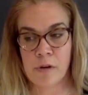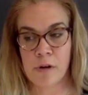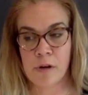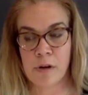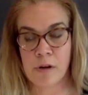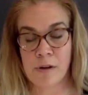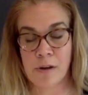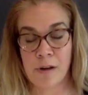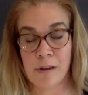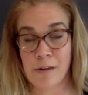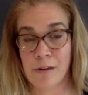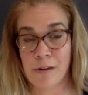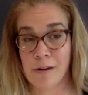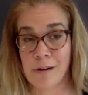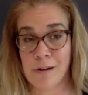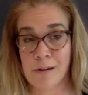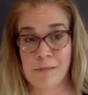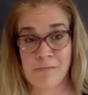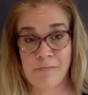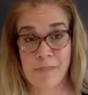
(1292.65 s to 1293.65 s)

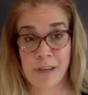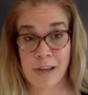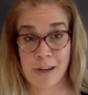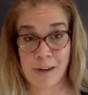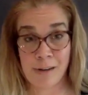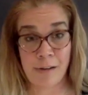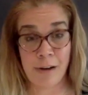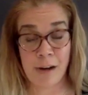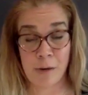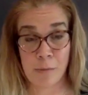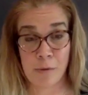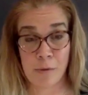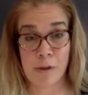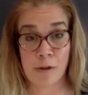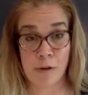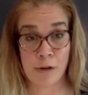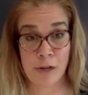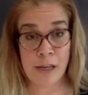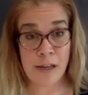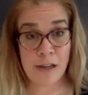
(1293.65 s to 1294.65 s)
another incredible
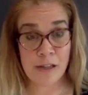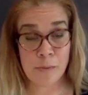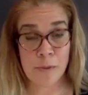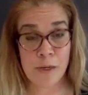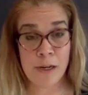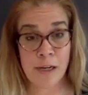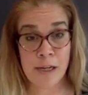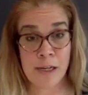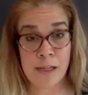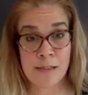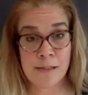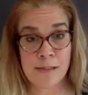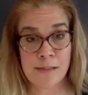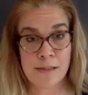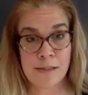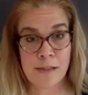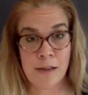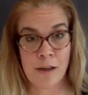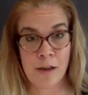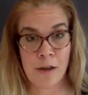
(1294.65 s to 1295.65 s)
learning
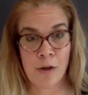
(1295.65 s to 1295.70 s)
experience